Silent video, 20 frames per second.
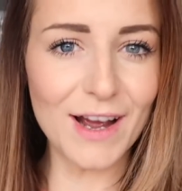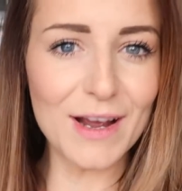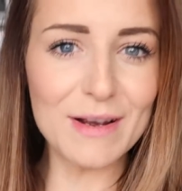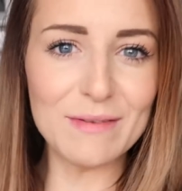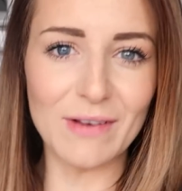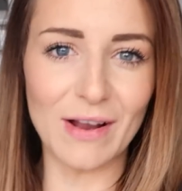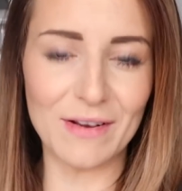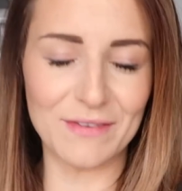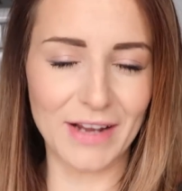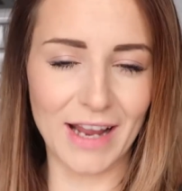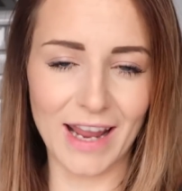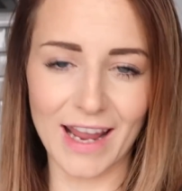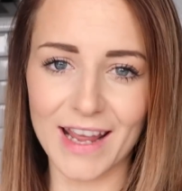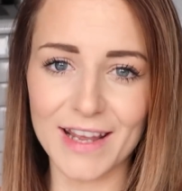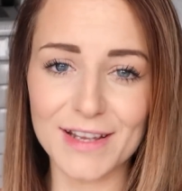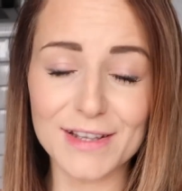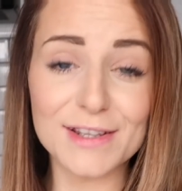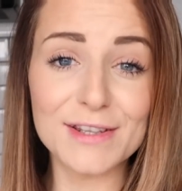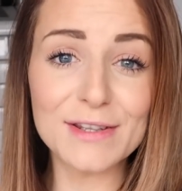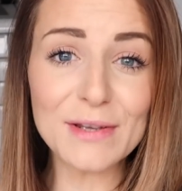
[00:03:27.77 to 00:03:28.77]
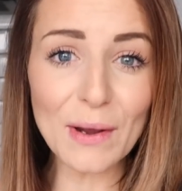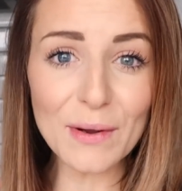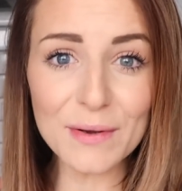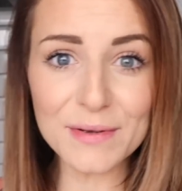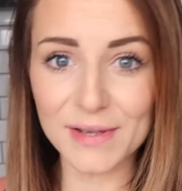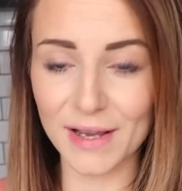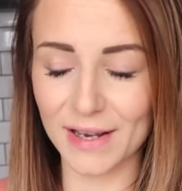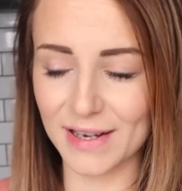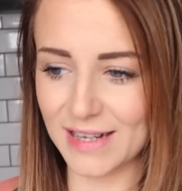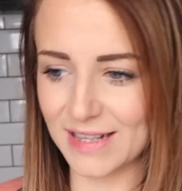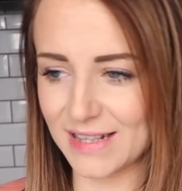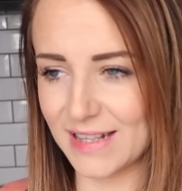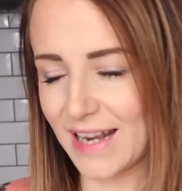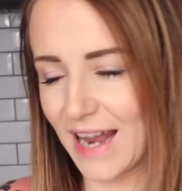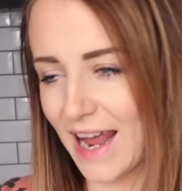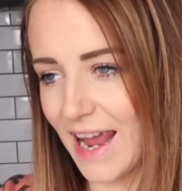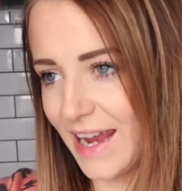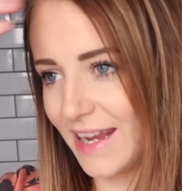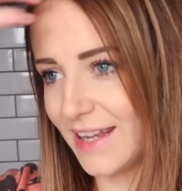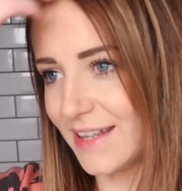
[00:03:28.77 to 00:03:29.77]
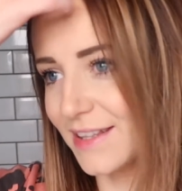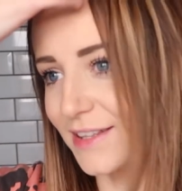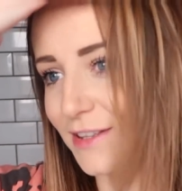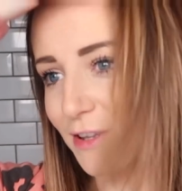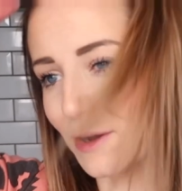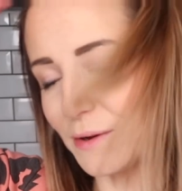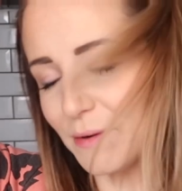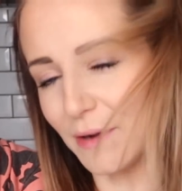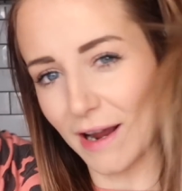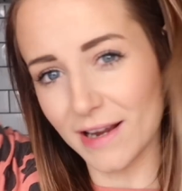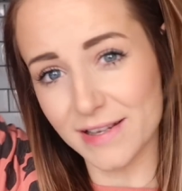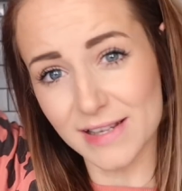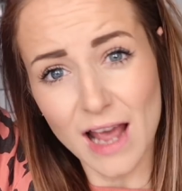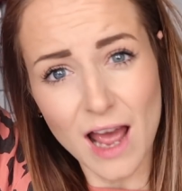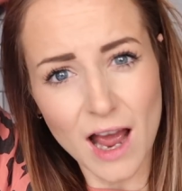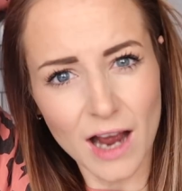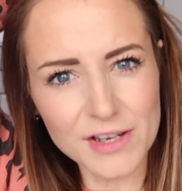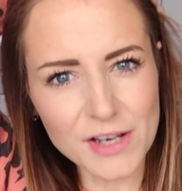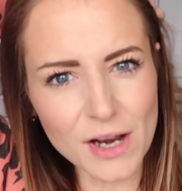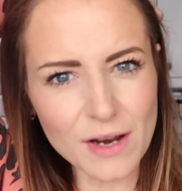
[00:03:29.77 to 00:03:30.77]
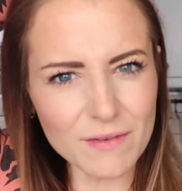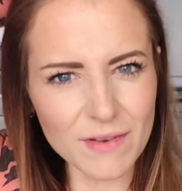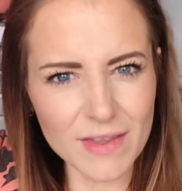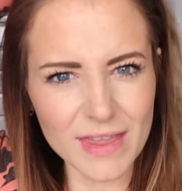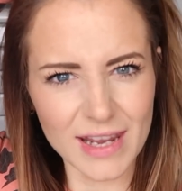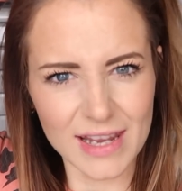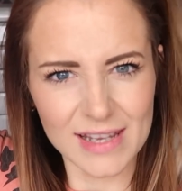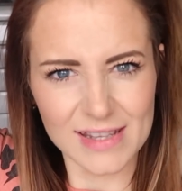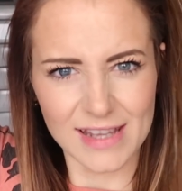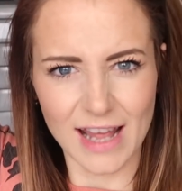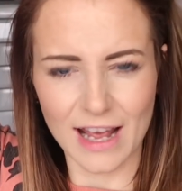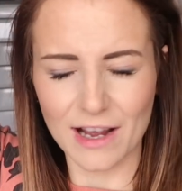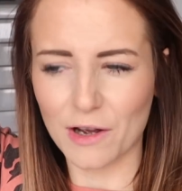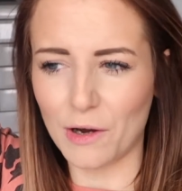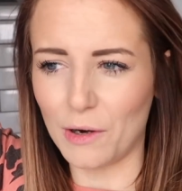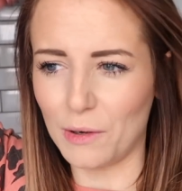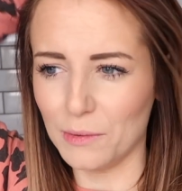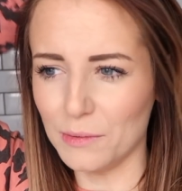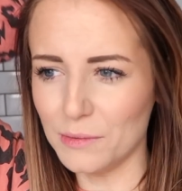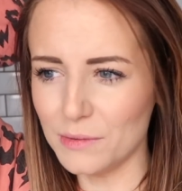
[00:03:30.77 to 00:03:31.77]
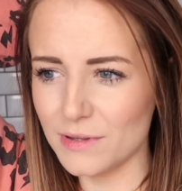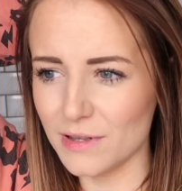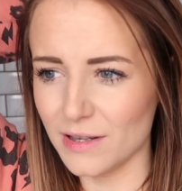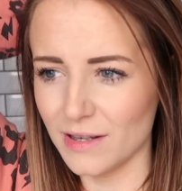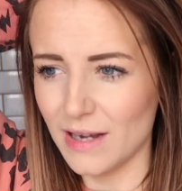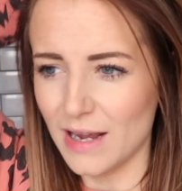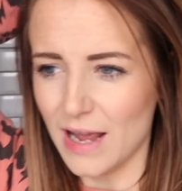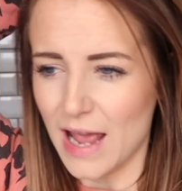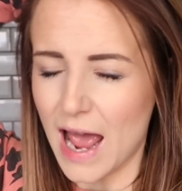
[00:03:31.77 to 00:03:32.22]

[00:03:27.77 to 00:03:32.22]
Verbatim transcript: I am loving it. It's so sunny today. It's so nice. I don't even think it's that cold.